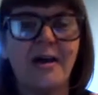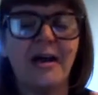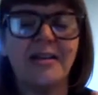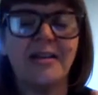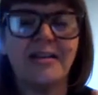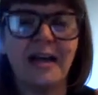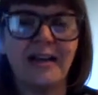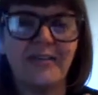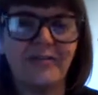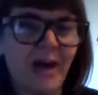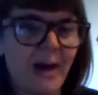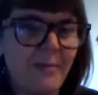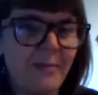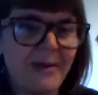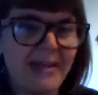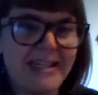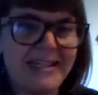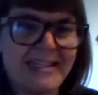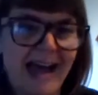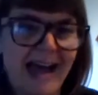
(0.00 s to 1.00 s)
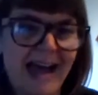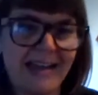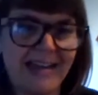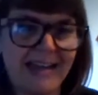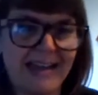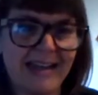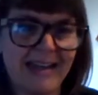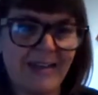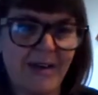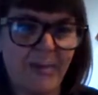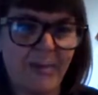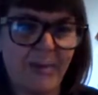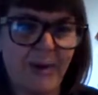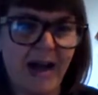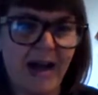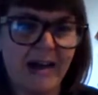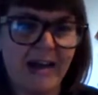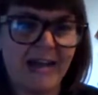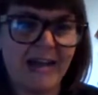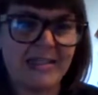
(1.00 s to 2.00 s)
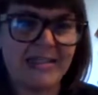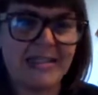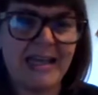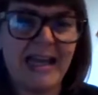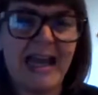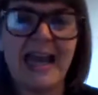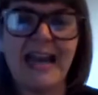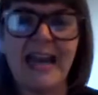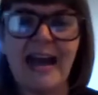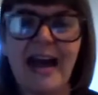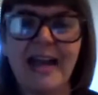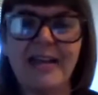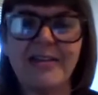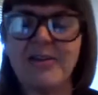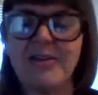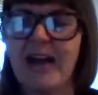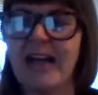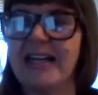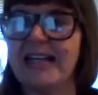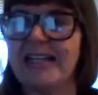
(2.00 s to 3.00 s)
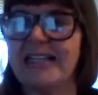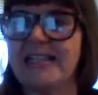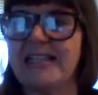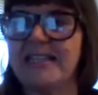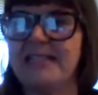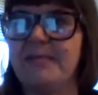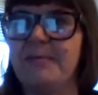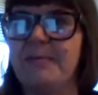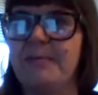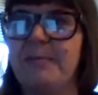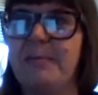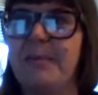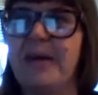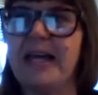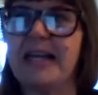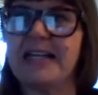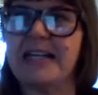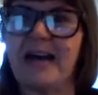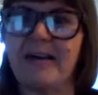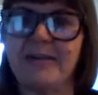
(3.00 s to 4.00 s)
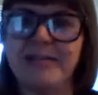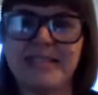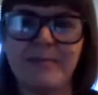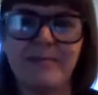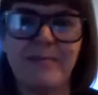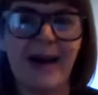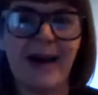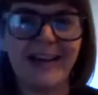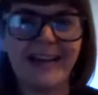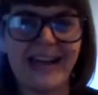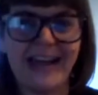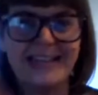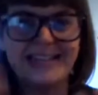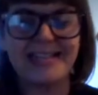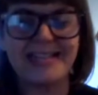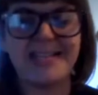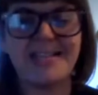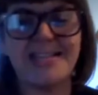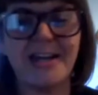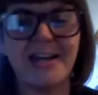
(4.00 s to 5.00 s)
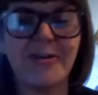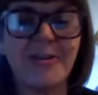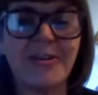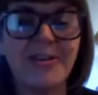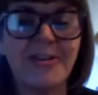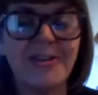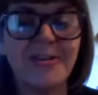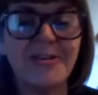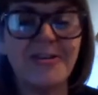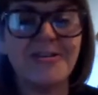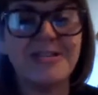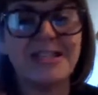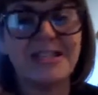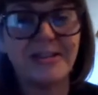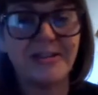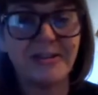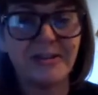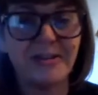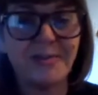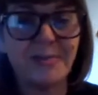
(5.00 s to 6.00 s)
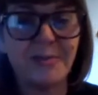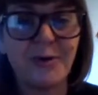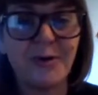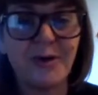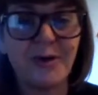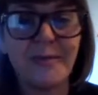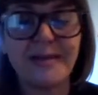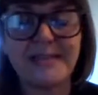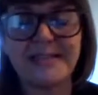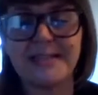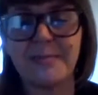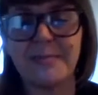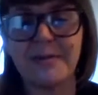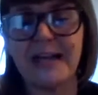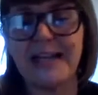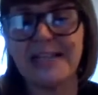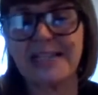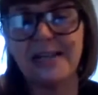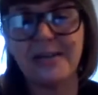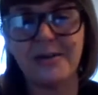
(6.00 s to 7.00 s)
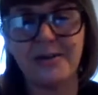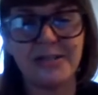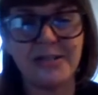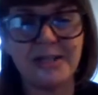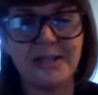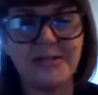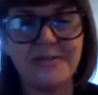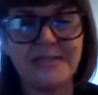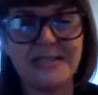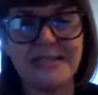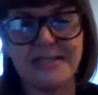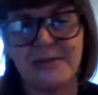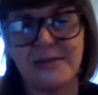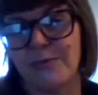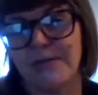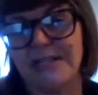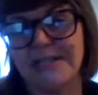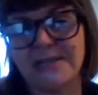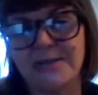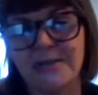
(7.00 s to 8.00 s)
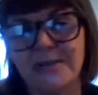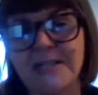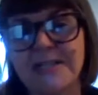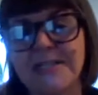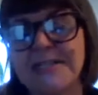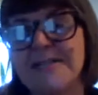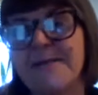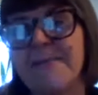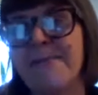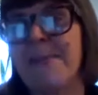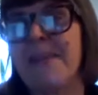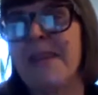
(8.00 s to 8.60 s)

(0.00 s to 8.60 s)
a lot of companies highlighting their product. And I try to pick out some podcasts to share with you to learn more about supply chain or to use as a resource